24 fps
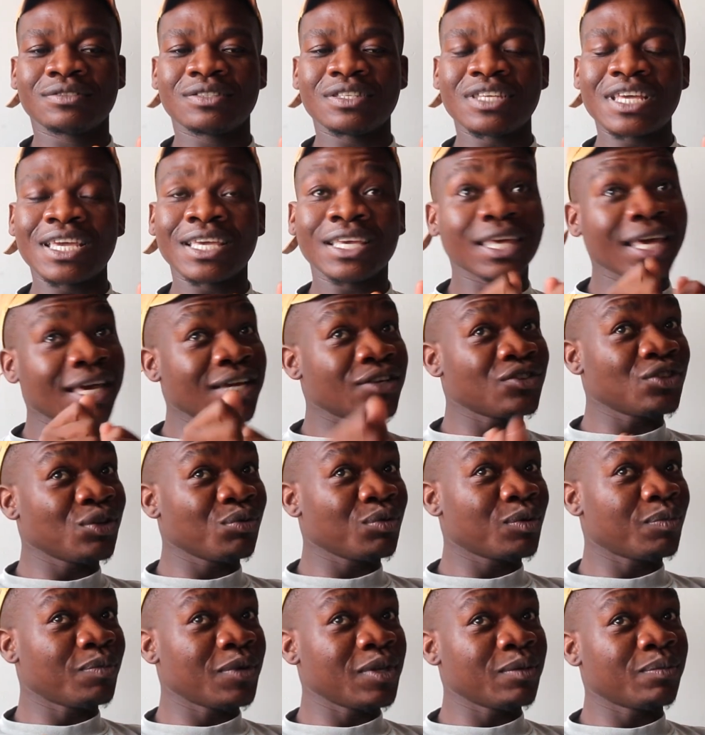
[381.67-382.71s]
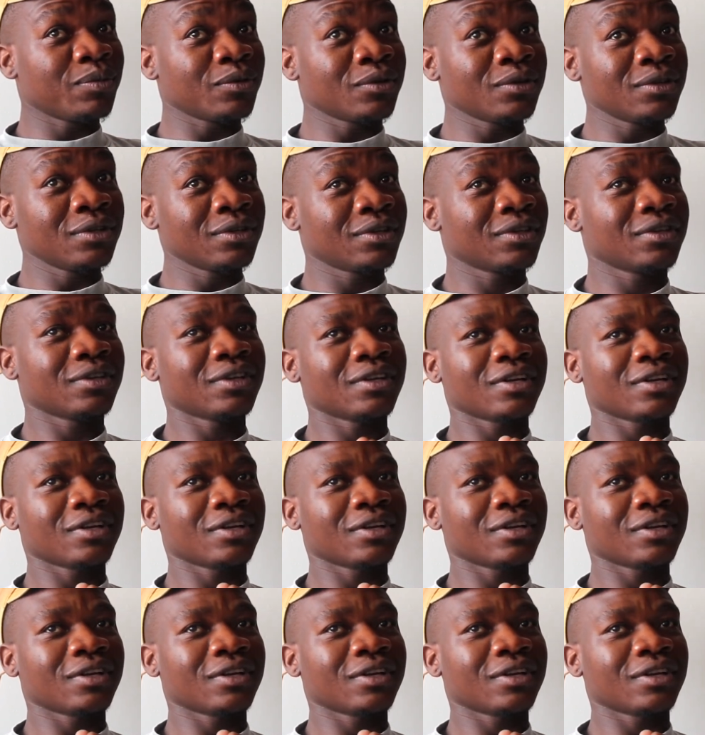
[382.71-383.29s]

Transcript: engaging with people.